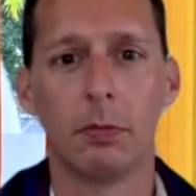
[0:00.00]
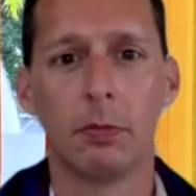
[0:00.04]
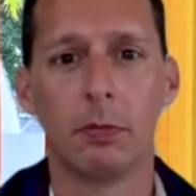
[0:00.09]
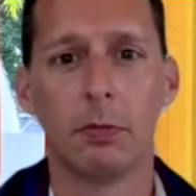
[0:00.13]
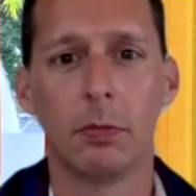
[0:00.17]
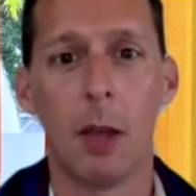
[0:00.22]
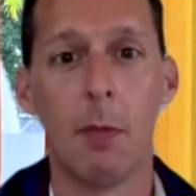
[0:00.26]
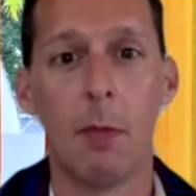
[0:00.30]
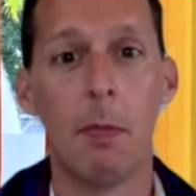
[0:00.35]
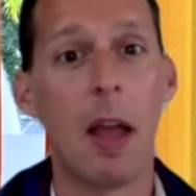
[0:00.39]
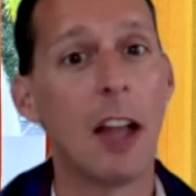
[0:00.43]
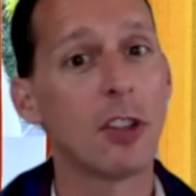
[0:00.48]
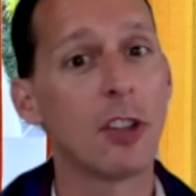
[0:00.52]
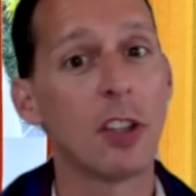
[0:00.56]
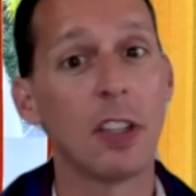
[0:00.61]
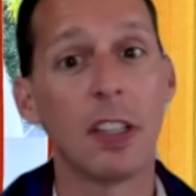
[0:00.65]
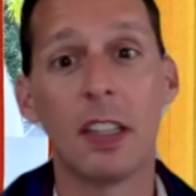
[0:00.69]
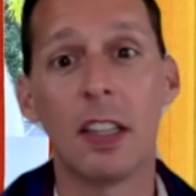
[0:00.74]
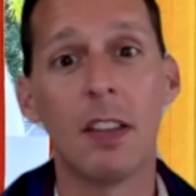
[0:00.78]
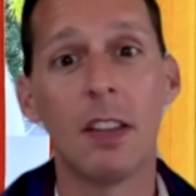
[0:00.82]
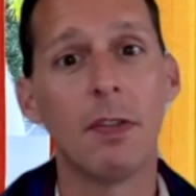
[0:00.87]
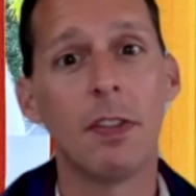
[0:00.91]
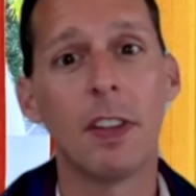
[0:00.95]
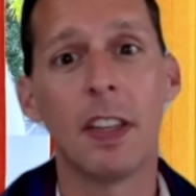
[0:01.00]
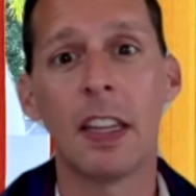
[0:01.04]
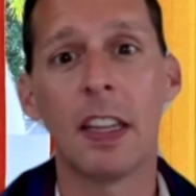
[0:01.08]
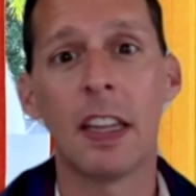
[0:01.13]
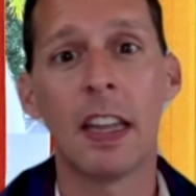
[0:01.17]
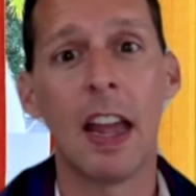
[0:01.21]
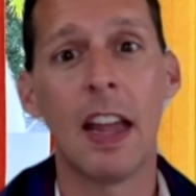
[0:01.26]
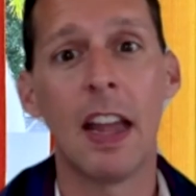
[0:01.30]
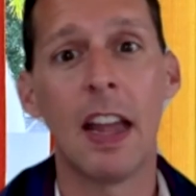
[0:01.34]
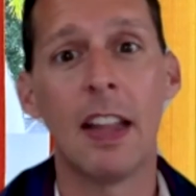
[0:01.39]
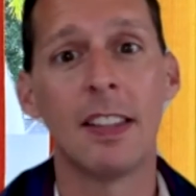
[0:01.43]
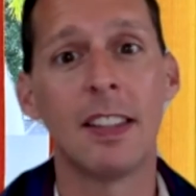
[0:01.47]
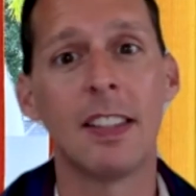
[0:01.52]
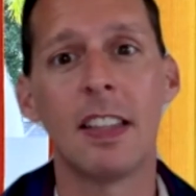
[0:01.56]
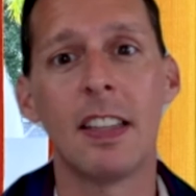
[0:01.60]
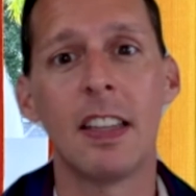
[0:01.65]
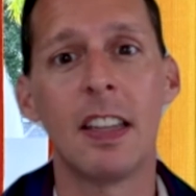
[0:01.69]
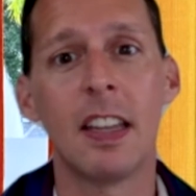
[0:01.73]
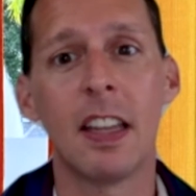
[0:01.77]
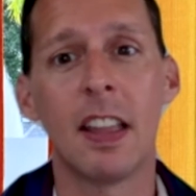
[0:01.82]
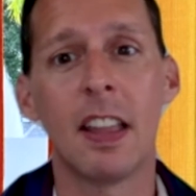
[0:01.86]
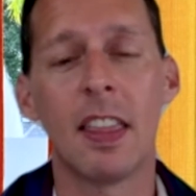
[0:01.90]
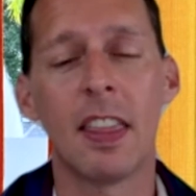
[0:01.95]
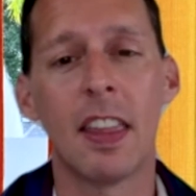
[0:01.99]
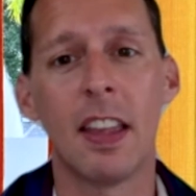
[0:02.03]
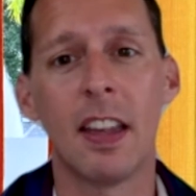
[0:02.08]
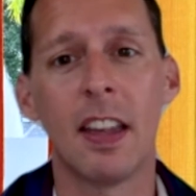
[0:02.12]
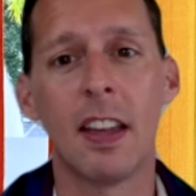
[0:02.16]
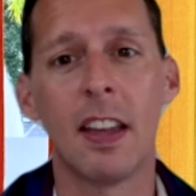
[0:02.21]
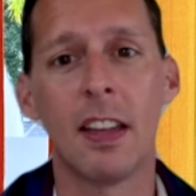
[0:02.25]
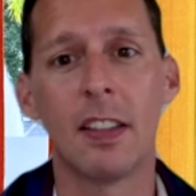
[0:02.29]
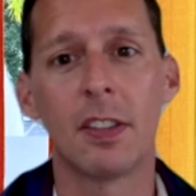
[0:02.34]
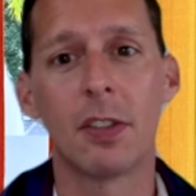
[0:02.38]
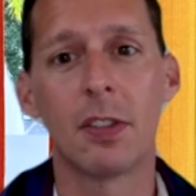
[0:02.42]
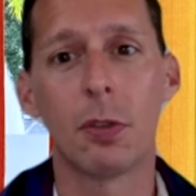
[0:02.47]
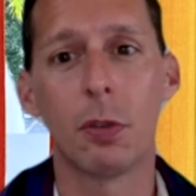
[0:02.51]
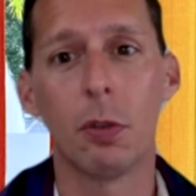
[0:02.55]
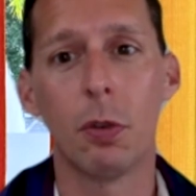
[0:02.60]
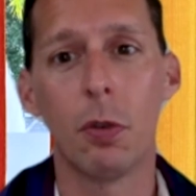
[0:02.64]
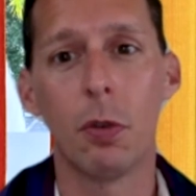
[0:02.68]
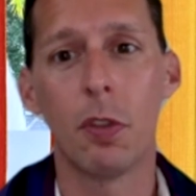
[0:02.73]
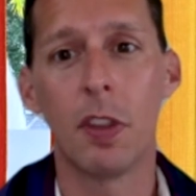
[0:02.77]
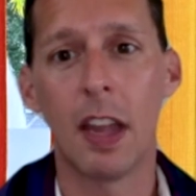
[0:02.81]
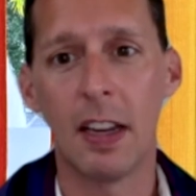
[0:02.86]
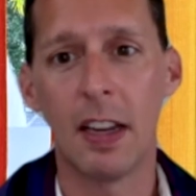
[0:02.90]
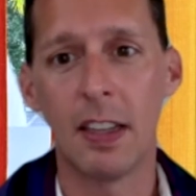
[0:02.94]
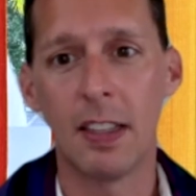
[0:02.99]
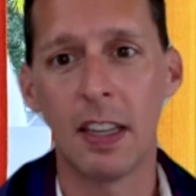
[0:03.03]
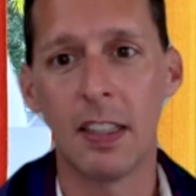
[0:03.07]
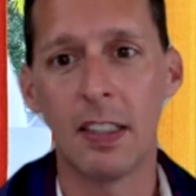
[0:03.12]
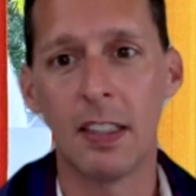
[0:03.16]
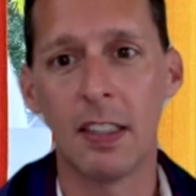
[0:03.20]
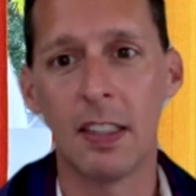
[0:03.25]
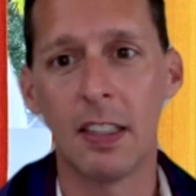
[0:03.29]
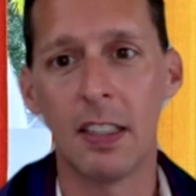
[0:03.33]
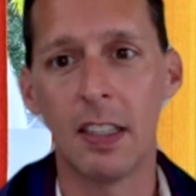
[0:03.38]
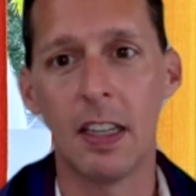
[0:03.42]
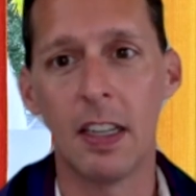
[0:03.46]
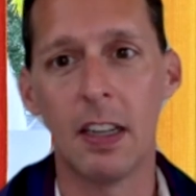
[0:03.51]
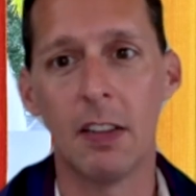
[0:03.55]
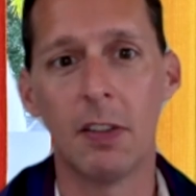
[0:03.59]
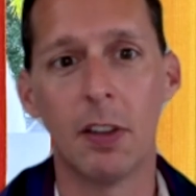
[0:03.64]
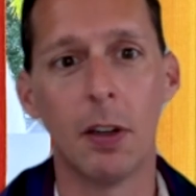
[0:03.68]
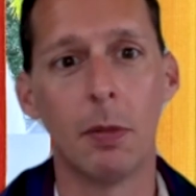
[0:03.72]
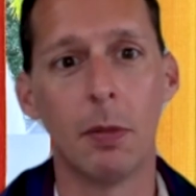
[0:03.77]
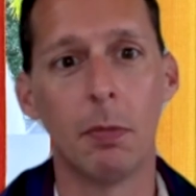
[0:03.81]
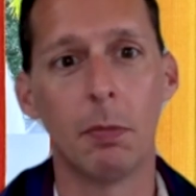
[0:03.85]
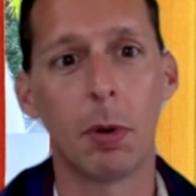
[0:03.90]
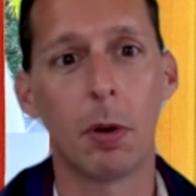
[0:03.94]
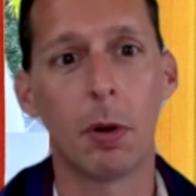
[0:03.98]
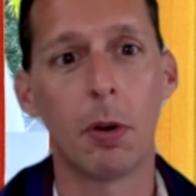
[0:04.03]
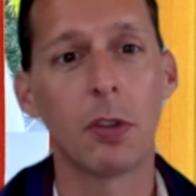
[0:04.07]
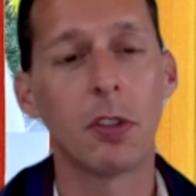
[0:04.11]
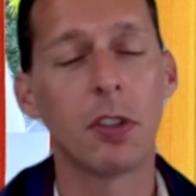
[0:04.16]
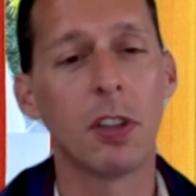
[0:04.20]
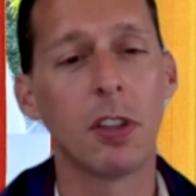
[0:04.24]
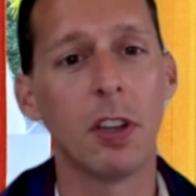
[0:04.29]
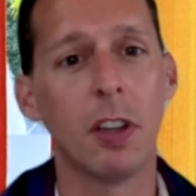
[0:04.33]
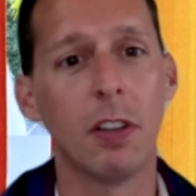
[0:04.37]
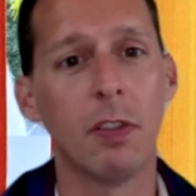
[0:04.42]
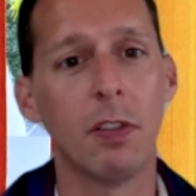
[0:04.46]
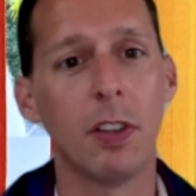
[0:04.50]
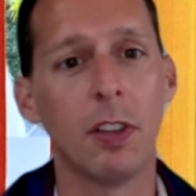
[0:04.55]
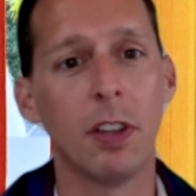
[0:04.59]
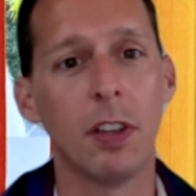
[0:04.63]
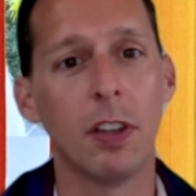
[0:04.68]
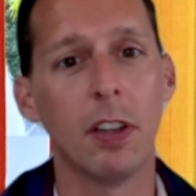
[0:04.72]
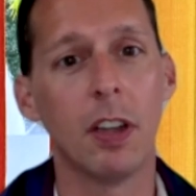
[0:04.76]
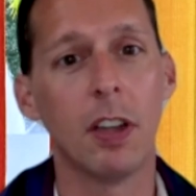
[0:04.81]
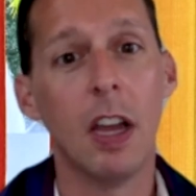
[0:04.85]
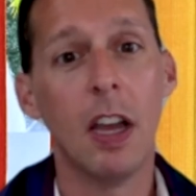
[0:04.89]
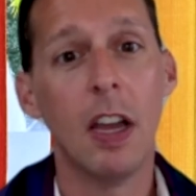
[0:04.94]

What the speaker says: Imagine living and seeing things through the identity of a person of a